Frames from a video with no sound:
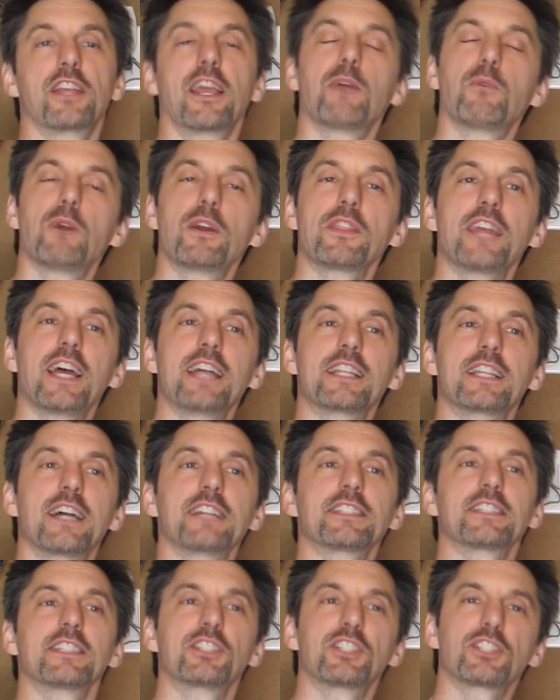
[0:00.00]
And what that
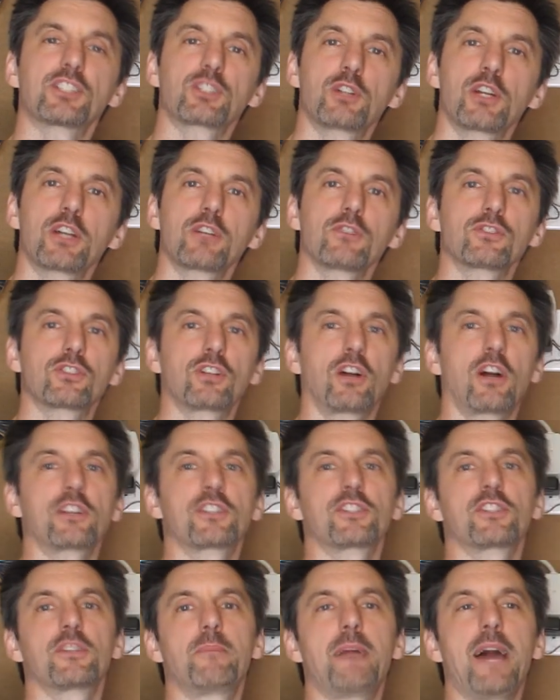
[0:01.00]
does, it just trickle
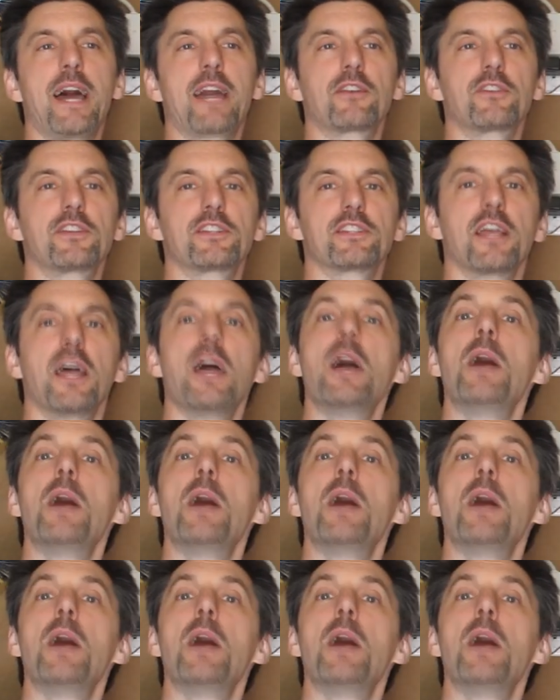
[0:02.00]
charges the batteries,